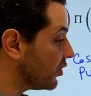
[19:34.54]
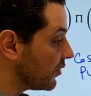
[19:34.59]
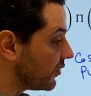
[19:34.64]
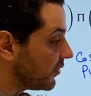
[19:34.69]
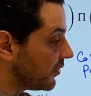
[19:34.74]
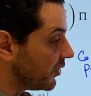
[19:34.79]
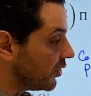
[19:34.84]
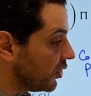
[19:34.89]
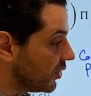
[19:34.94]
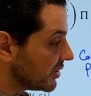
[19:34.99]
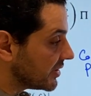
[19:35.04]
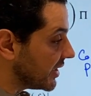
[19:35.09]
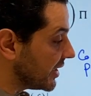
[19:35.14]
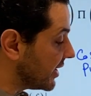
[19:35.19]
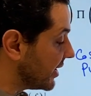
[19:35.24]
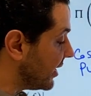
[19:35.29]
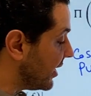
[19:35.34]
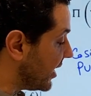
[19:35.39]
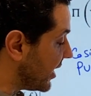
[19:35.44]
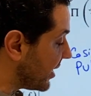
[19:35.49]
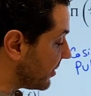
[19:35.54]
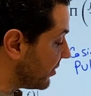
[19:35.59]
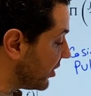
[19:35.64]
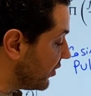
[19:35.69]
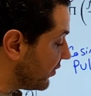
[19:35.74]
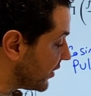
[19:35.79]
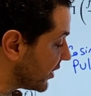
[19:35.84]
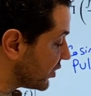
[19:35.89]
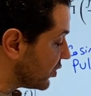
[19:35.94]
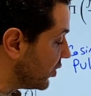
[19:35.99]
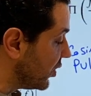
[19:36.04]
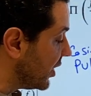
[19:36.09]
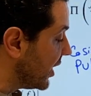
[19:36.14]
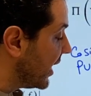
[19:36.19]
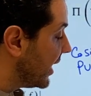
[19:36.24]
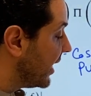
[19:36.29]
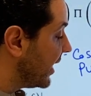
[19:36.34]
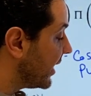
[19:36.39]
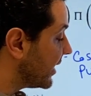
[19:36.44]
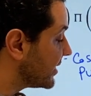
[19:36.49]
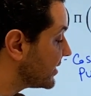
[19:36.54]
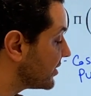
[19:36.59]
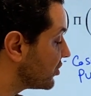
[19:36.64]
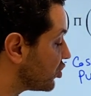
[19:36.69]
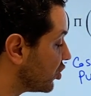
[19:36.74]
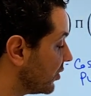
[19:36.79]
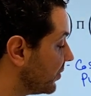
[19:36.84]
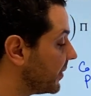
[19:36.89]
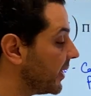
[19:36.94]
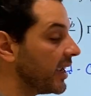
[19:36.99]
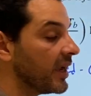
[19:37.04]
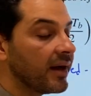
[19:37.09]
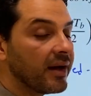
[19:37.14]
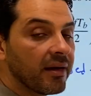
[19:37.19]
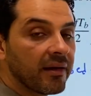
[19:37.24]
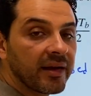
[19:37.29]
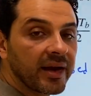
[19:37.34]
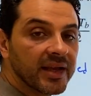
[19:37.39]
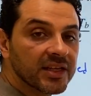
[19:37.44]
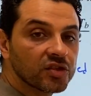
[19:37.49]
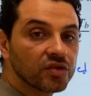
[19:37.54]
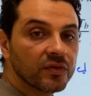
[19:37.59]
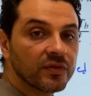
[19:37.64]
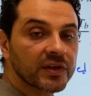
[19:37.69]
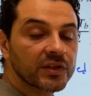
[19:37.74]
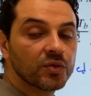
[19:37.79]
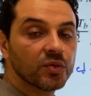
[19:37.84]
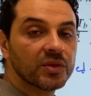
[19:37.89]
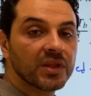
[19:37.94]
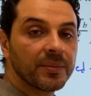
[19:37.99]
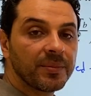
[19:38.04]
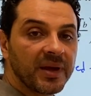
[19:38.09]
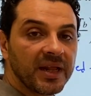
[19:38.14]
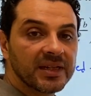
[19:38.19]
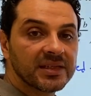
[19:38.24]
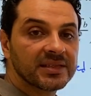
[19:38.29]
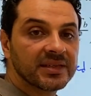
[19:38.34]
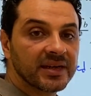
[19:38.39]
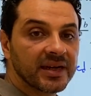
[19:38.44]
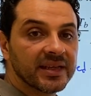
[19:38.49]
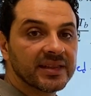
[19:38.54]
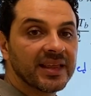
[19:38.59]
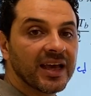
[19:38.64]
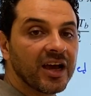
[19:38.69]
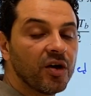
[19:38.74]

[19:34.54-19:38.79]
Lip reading: of using Rb over 2, it should be Rs over 2, the pulse rate.